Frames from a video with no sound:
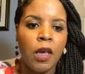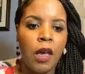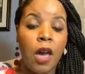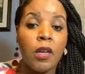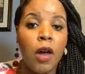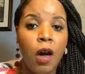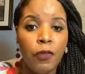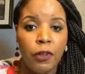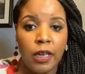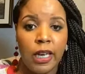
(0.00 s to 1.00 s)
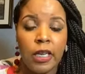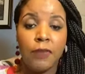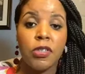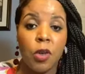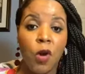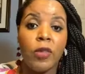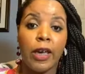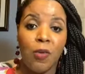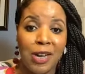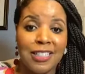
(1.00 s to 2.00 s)
unlawfully, and if so,
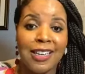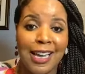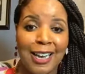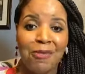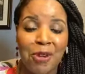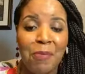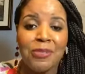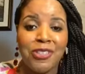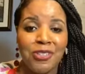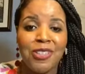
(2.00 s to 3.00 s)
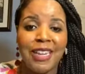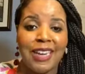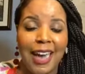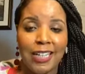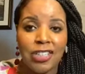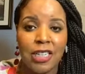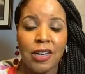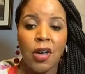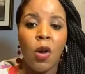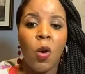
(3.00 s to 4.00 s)
they once again will pursue litigation
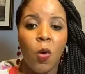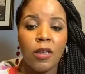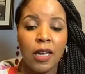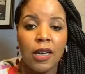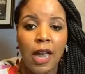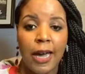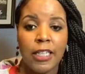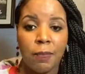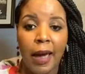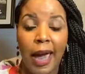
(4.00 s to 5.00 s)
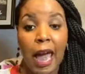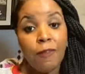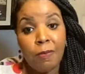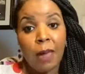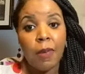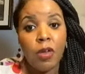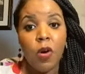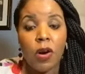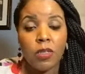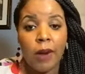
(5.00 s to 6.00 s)
on the client's behalf, and maybe
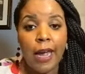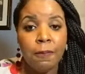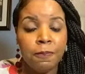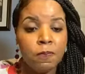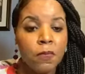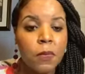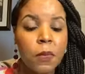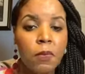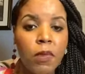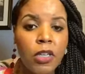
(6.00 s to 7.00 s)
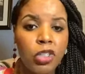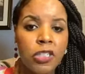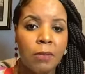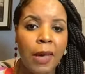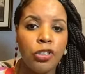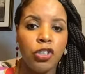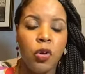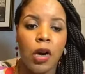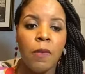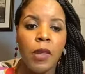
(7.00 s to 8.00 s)
yours, right? Just to make
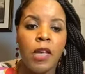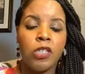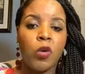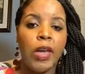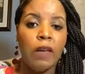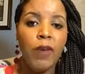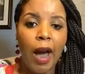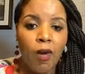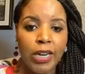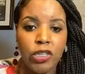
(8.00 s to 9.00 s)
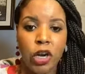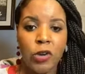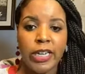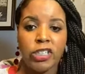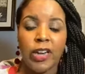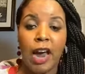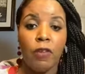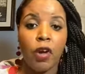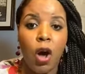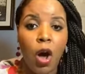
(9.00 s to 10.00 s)
sure. So if our attorney should
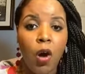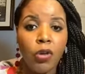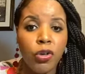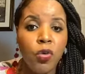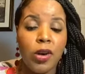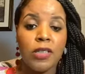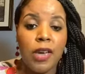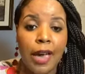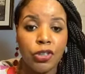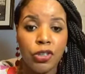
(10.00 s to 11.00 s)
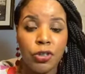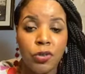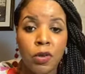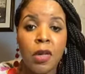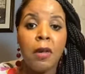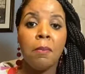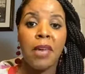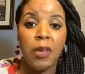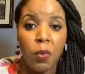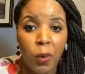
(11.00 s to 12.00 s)
ever call you or text you,
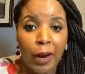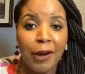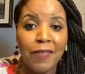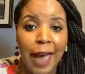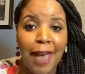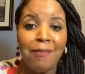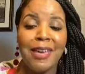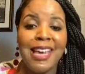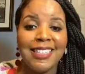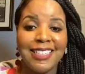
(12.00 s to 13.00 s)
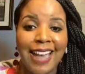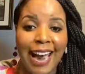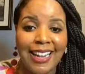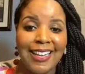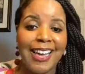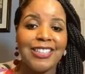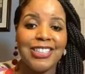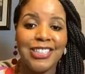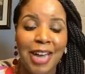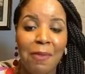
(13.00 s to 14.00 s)
be aware of that, be excited and
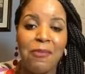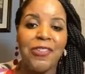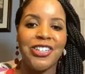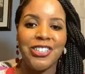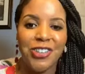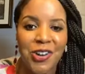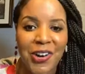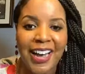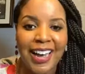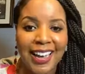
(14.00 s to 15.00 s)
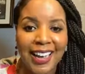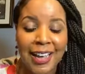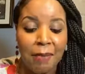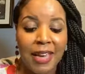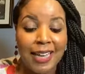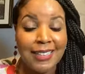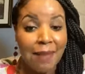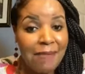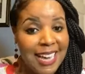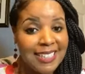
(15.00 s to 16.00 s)
jump for joy, because
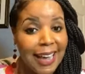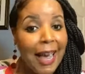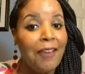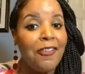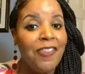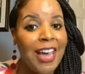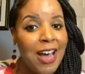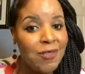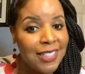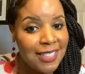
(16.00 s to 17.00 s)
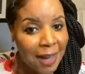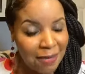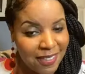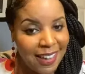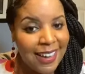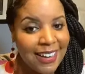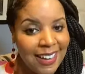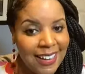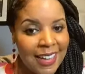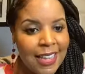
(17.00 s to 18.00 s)
that means they have found
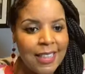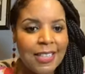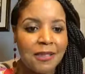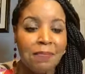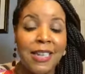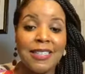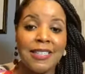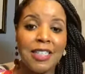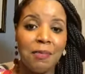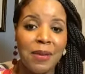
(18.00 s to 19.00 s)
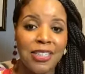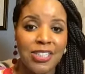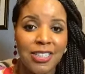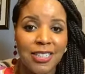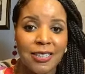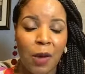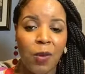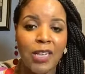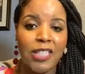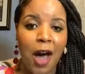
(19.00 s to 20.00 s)
something that's a bit suspicious, and they
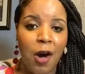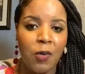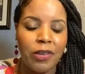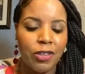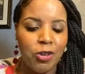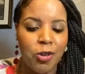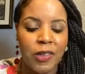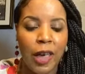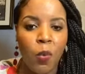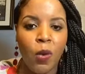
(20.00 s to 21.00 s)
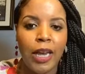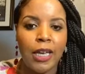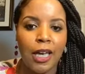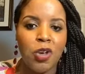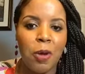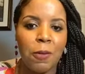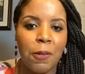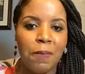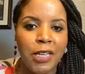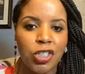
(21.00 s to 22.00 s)
want to talk with you, and they want to get your
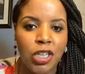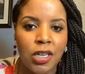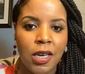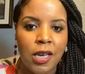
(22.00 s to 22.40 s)
permission